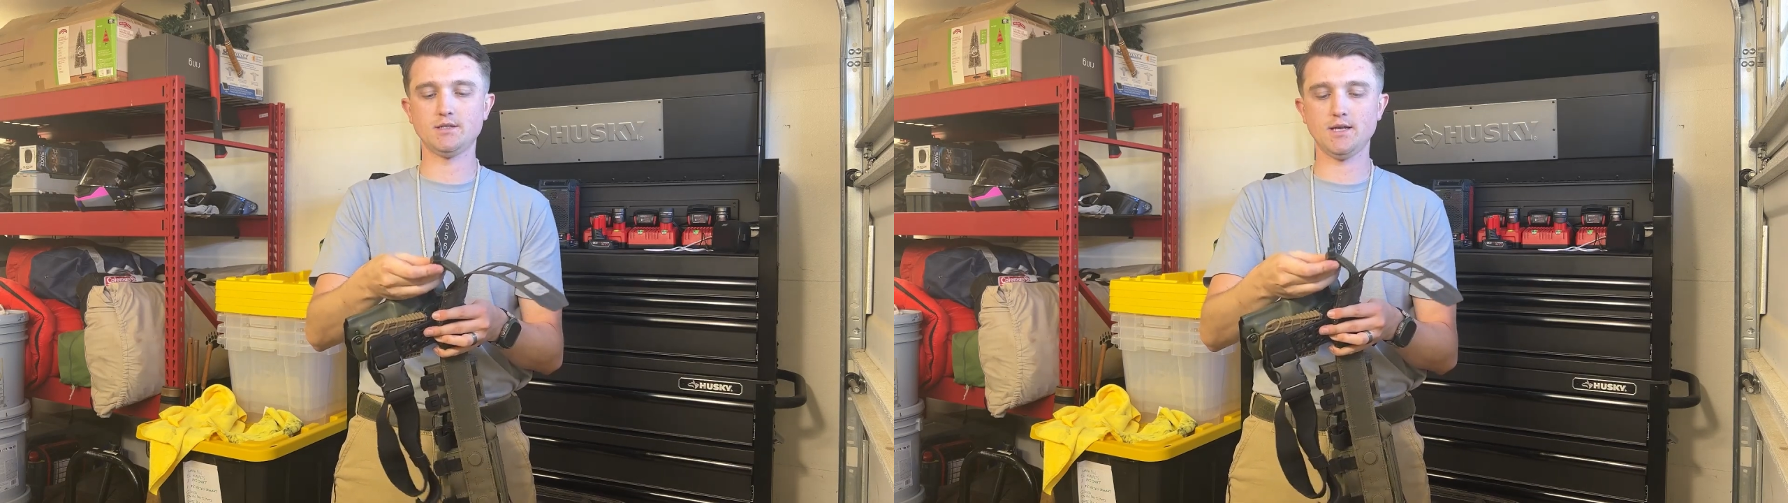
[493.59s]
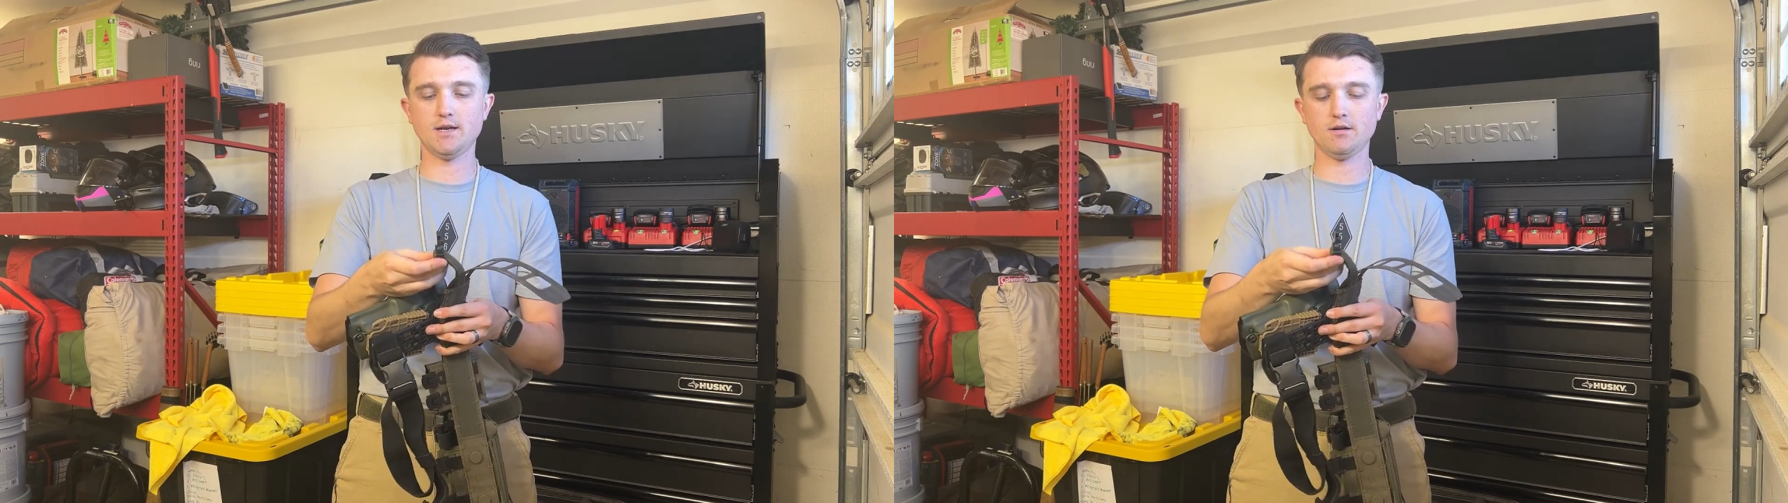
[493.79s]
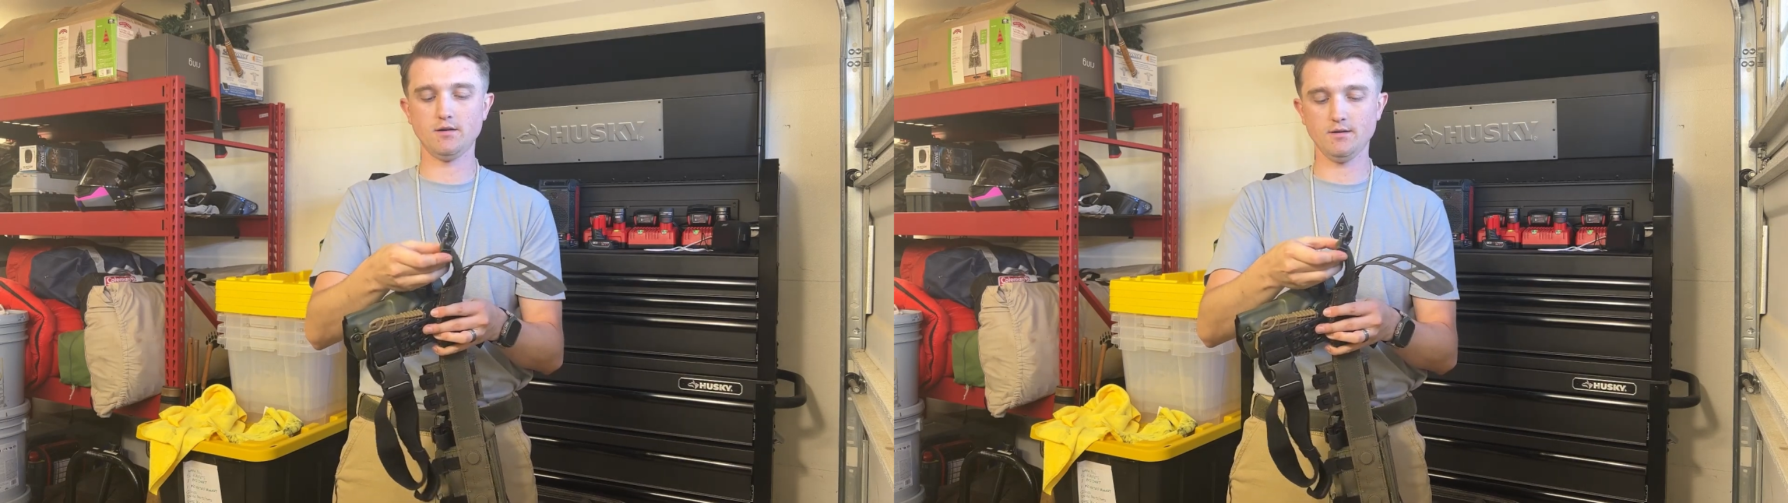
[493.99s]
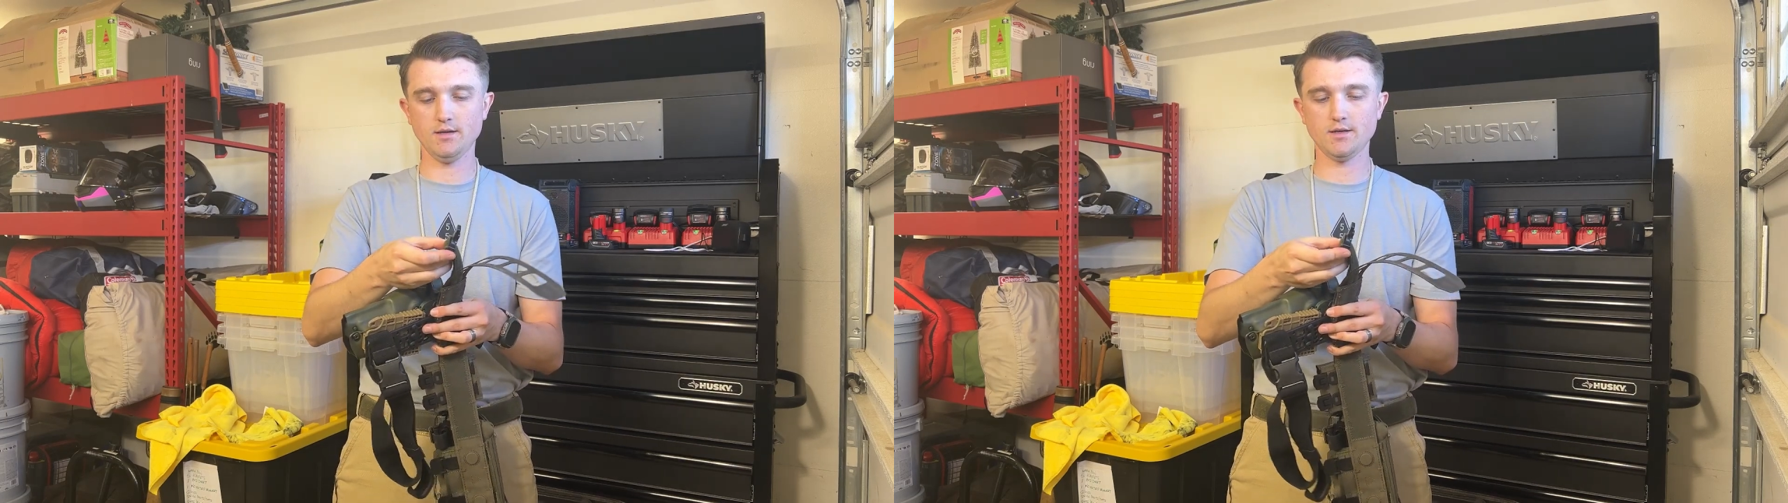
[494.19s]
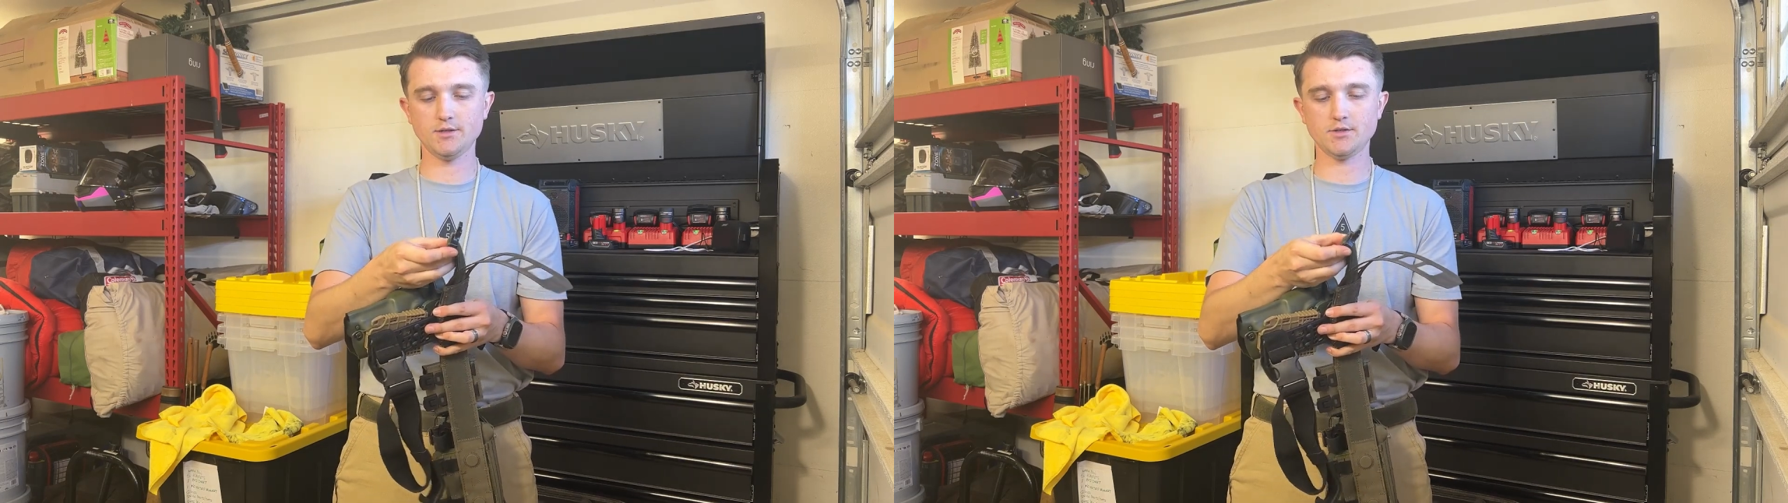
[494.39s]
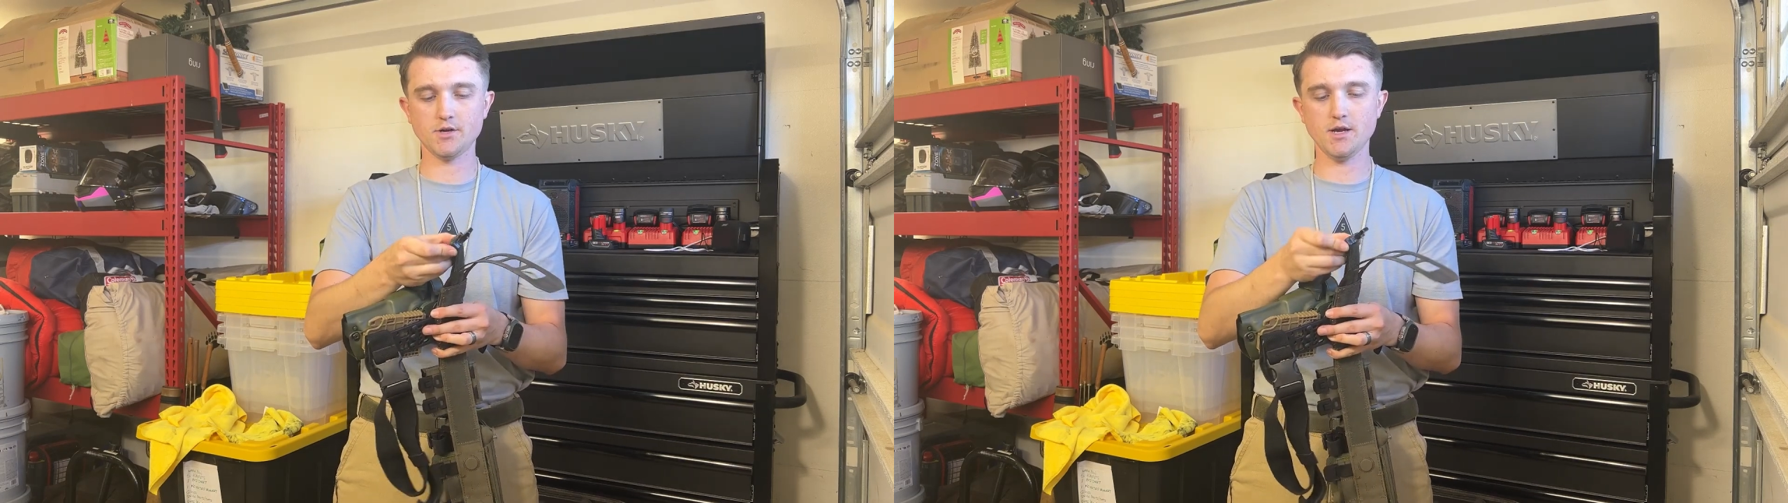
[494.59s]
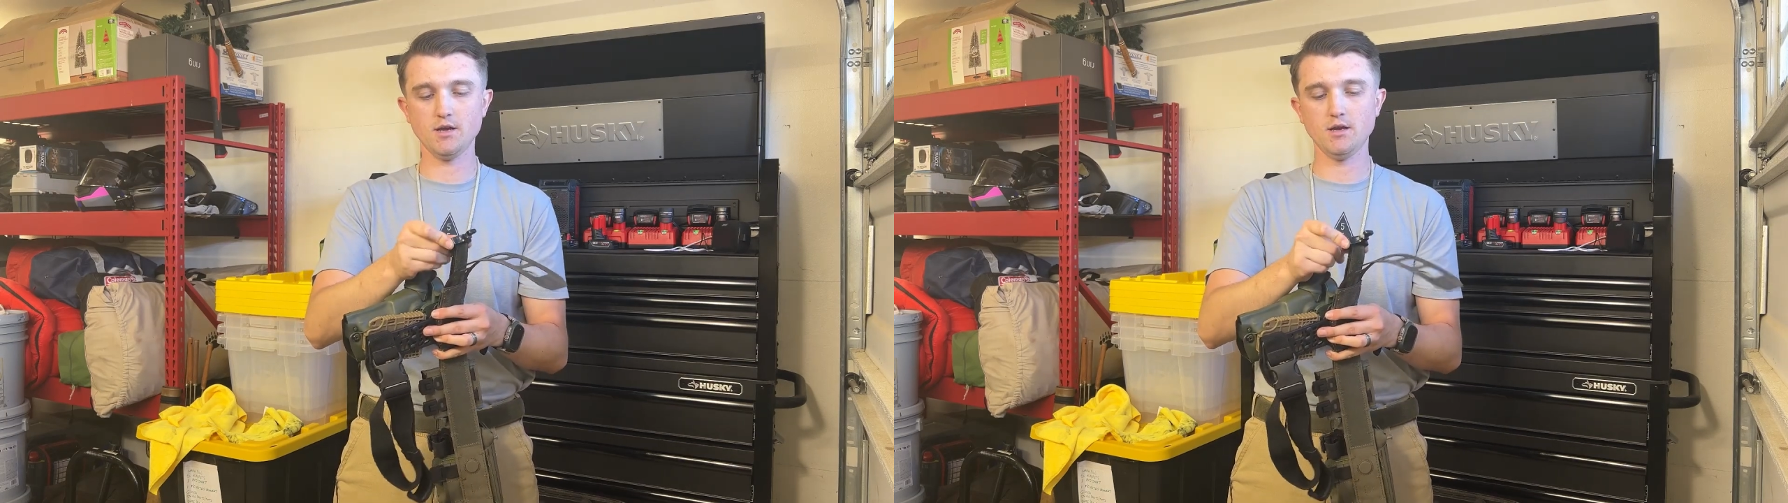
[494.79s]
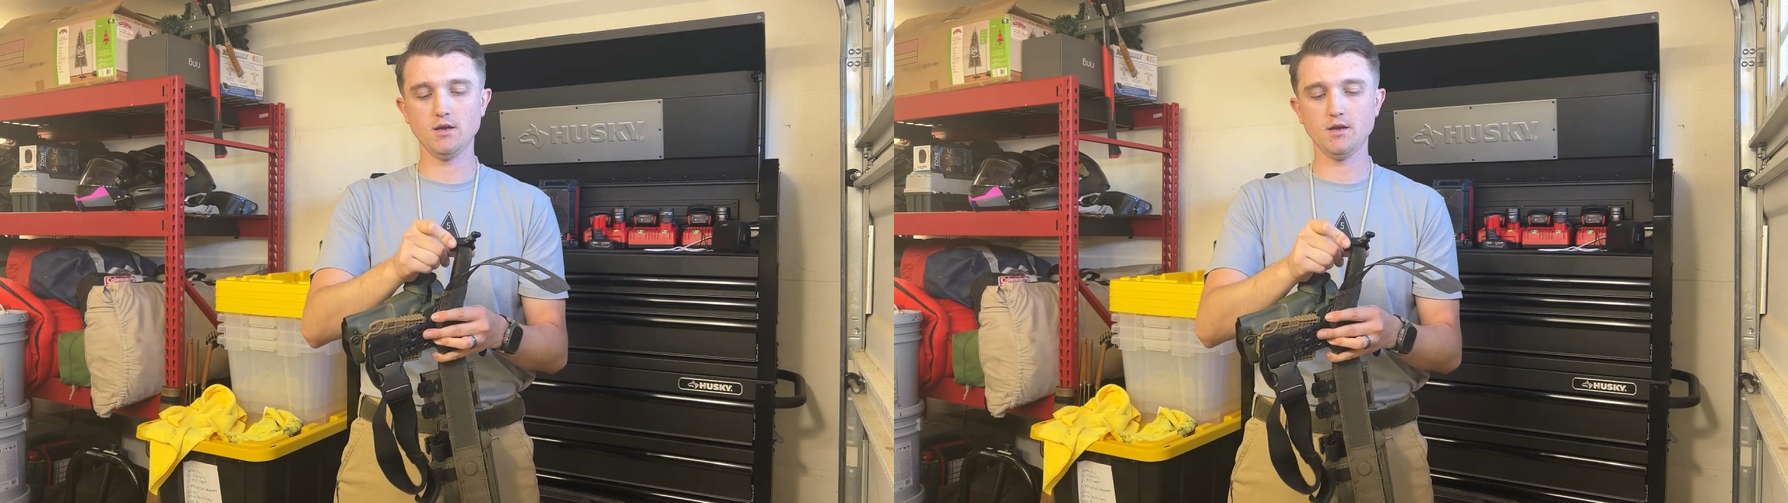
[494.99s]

standard in the industry.